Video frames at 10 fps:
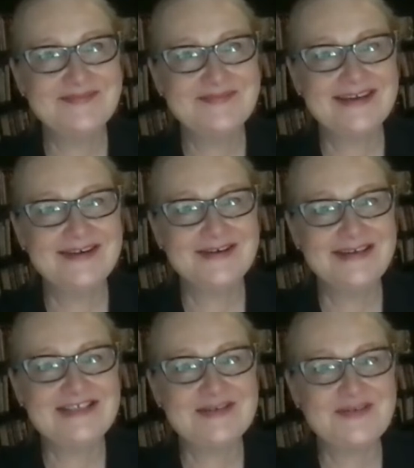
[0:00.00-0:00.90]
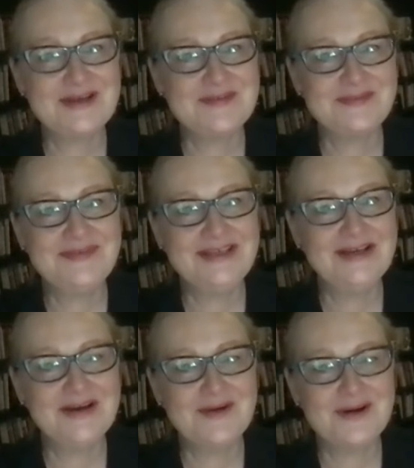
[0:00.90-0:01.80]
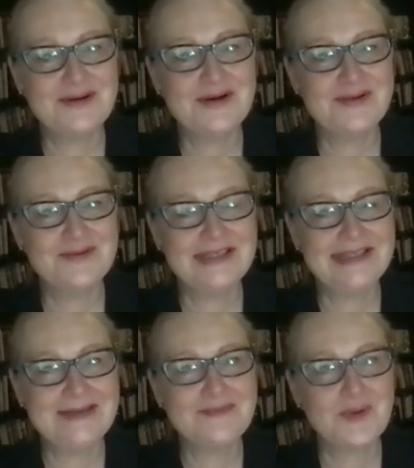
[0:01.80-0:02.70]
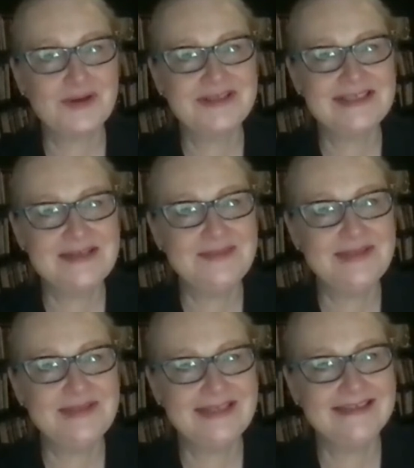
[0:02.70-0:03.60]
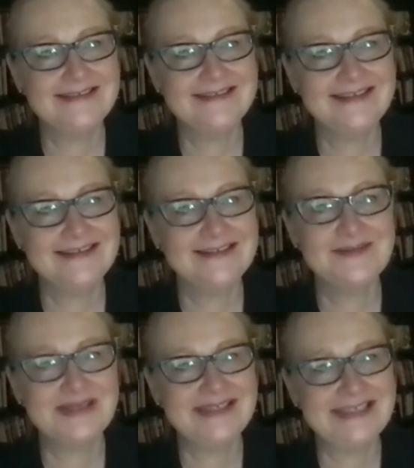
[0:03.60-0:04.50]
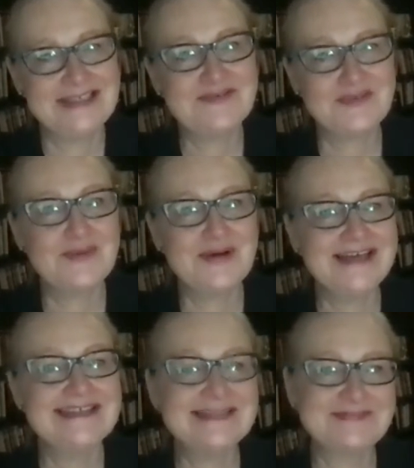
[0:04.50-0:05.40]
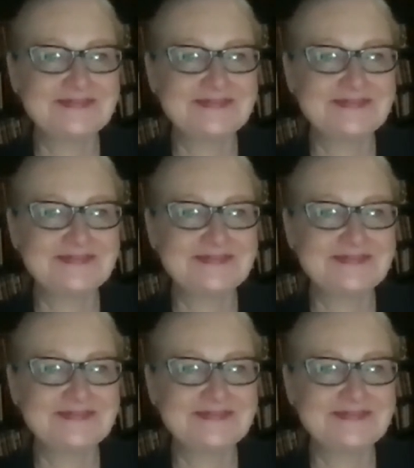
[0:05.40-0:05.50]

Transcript: They are, each of them, are really important to me in completely different ways.